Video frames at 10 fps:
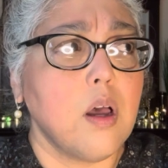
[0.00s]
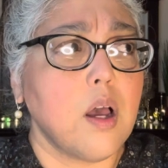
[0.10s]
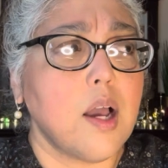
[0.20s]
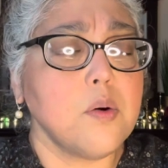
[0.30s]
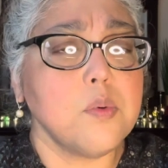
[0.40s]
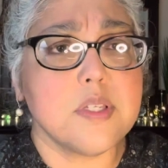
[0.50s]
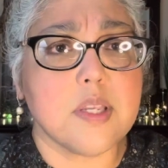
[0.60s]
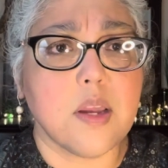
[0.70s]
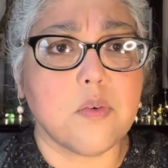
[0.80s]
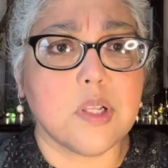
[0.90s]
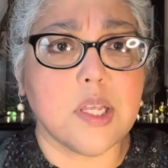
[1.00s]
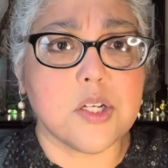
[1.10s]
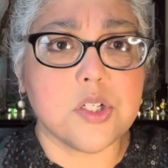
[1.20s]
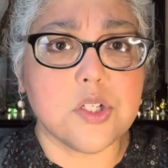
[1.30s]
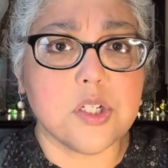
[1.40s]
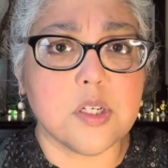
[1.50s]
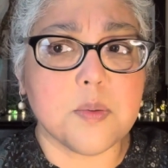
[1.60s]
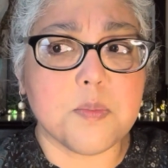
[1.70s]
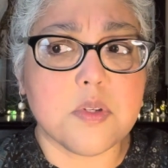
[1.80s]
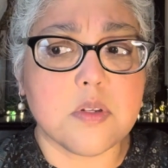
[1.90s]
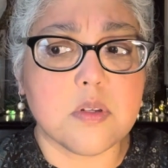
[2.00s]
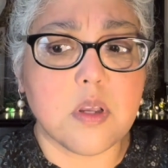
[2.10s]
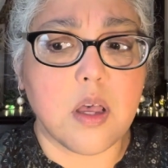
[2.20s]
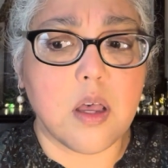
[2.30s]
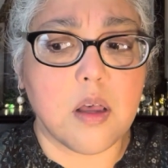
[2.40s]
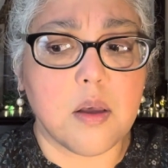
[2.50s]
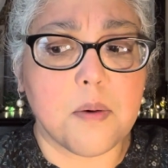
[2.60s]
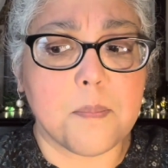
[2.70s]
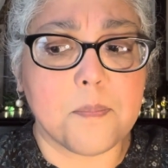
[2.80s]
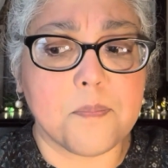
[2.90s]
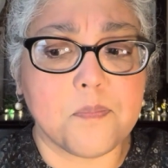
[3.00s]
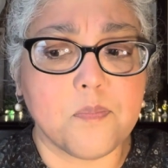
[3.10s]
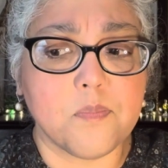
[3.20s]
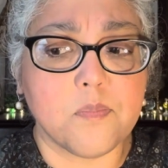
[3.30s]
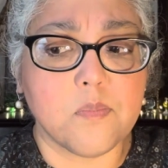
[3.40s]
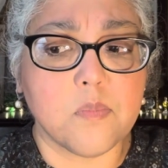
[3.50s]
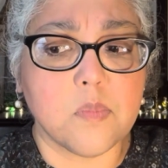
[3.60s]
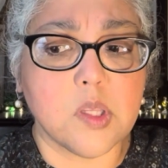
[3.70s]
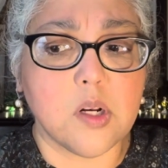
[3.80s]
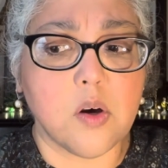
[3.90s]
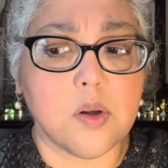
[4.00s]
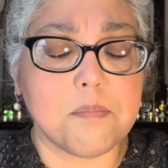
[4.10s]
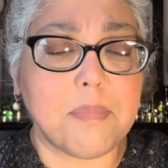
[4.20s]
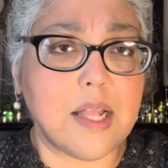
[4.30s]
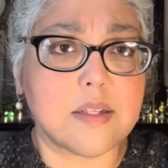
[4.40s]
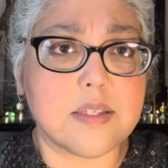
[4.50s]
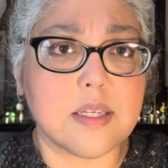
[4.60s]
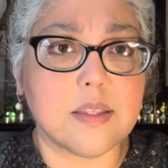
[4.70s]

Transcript: I would say relationships, um, you know, and balancing